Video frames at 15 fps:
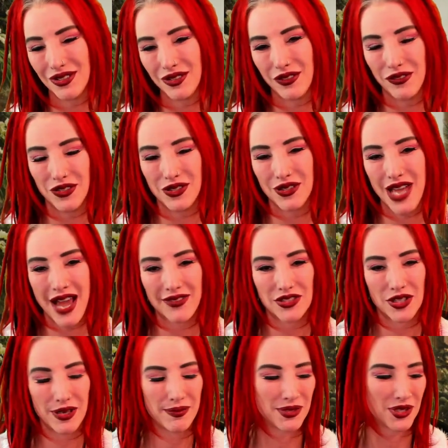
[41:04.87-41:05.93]
a few live
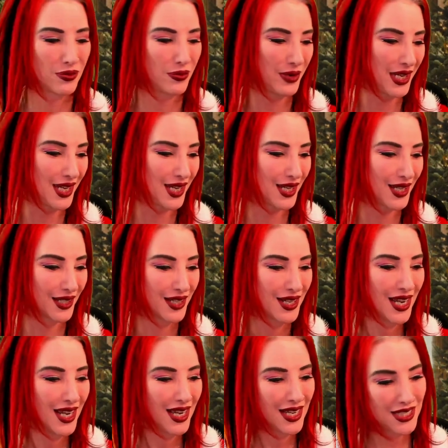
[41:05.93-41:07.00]
streams a week and
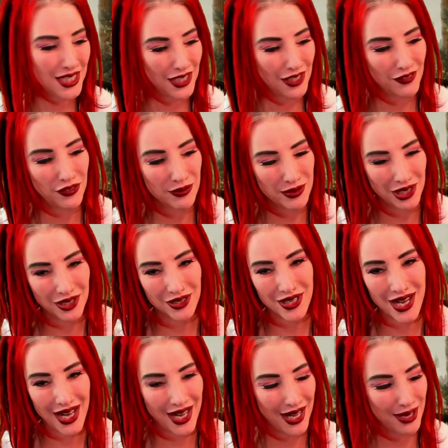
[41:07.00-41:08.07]
seeing familiar
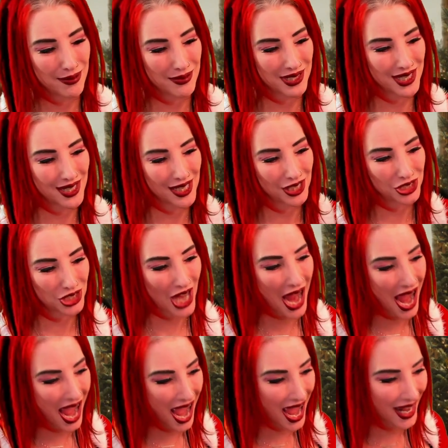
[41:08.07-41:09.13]
names in the
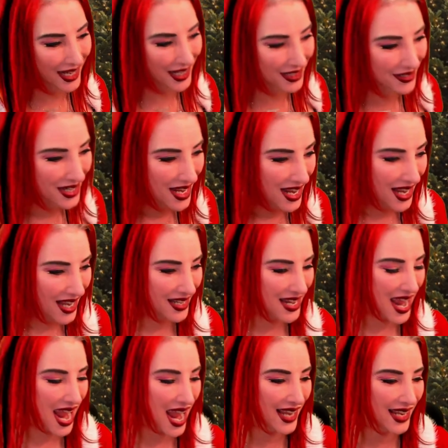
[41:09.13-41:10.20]
chat and
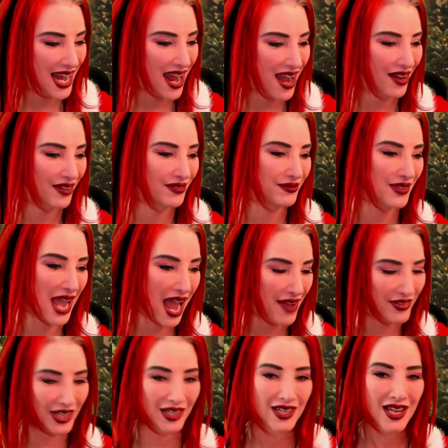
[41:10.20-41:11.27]
hanging out and
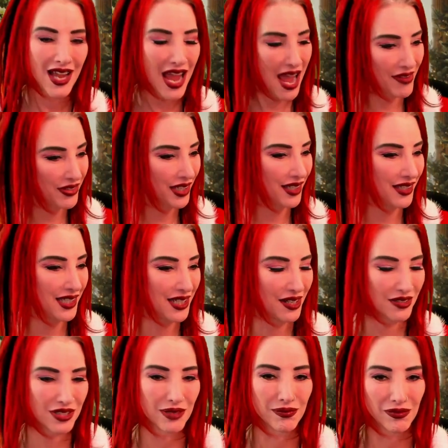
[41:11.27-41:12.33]
having
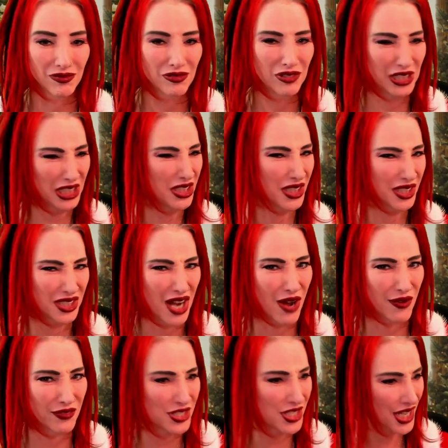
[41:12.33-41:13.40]
some really good
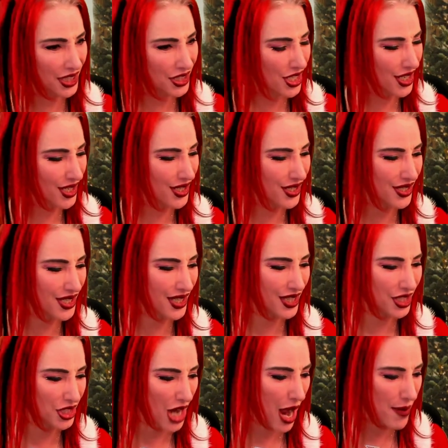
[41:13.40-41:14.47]
conversations in the
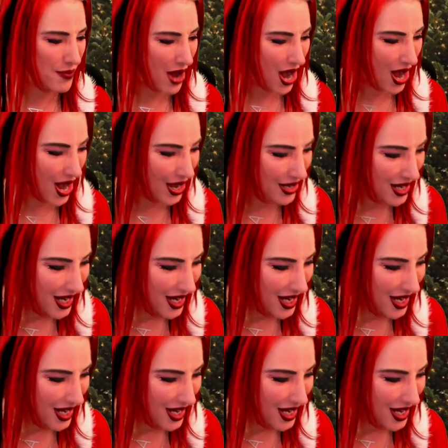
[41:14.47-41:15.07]
chat pod.